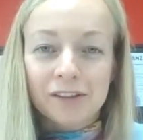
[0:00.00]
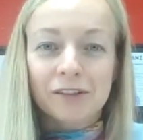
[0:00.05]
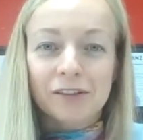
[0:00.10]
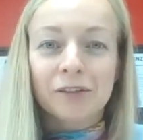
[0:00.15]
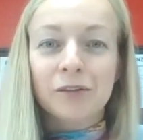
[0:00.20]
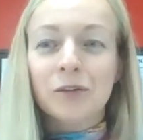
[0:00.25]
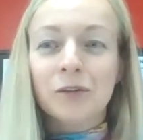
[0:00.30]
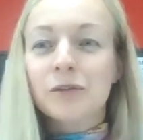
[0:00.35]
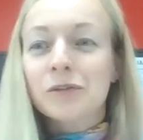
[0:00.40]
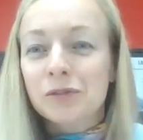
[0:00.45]

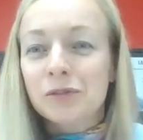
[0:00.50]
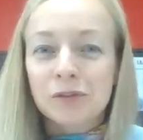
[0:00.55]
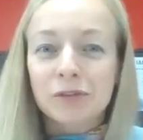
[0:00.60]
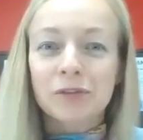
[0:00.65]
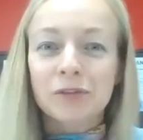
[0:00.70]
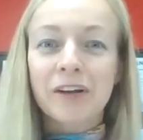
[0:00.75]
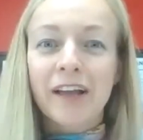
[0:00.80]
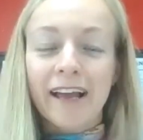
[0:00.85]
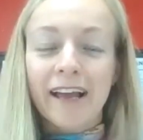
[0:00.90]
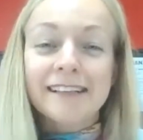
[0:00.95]

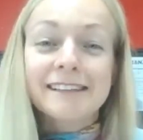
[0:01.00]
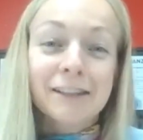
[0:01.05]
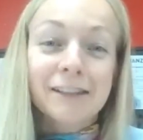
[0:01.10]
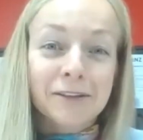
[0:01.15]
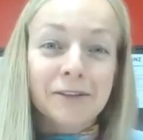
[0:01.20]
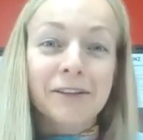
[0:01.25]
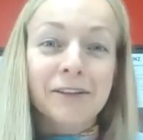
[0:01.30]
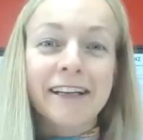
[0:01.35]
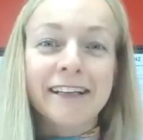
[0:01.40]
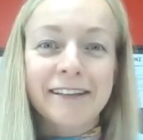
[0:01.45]
to
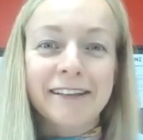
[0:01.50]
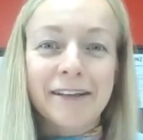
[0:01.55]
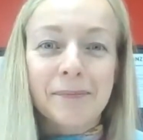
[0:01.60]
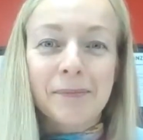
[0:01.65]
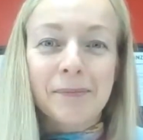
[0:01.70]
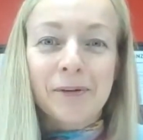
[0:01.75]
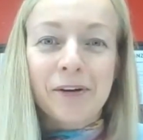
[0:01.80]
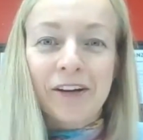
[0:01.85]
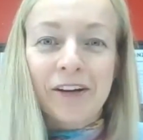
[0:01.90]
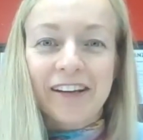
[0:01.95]
accelerate their
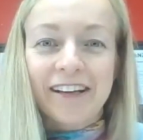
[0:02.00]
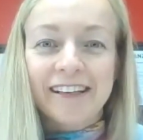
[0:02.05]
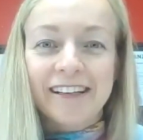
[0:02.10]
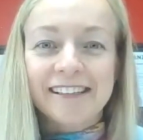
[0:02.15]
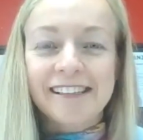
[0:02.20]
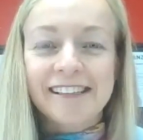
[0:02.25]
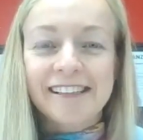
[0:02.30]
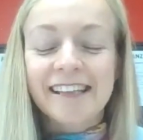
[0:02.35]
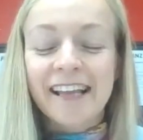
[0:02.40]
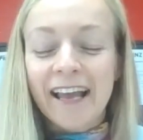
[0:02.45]

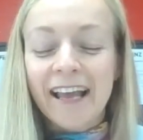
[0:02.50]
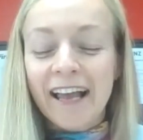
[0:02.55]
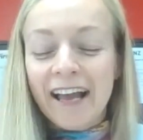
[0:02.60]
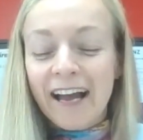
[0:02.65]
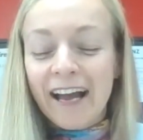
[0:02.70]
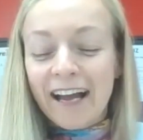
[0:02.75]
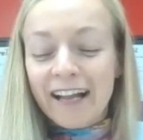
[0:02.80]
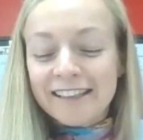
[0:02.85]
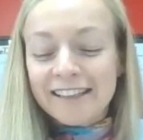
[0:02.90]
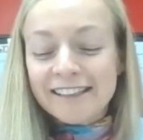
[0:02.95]
products.
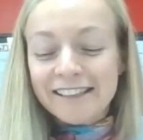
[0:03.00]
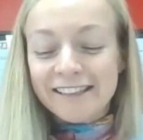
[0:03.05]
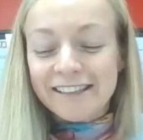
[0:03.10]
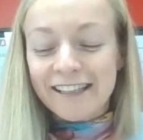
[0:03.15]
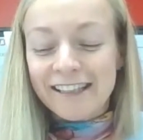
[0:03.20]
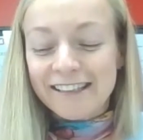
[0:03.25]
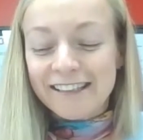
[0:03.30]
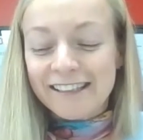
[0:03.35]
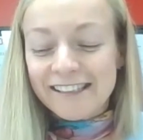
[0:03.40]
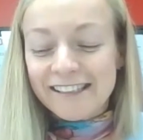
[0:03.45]
Listen, then